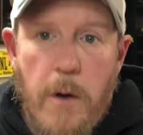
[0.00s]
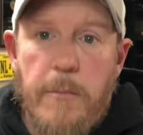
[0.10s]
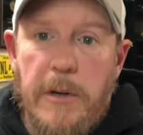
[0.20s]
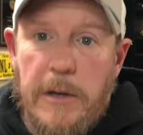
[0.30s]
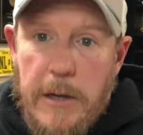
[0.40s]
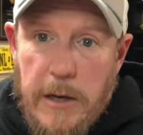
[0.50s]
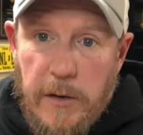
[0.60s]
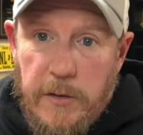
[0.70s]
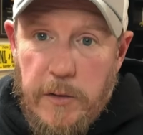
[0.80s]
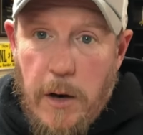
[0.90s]

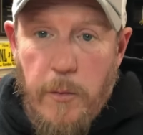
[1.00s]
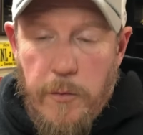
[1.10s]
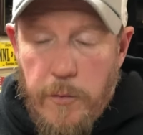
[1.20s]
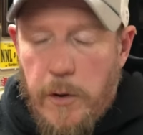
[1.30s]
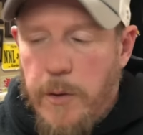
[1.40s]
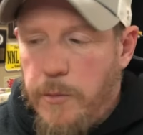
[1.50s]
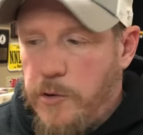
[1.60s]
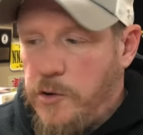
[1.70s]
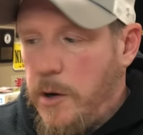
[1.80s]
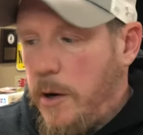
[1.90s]
please. I would really
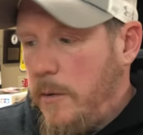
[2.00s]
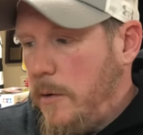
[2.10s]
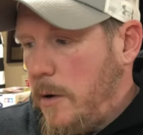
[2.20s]
appreciate it.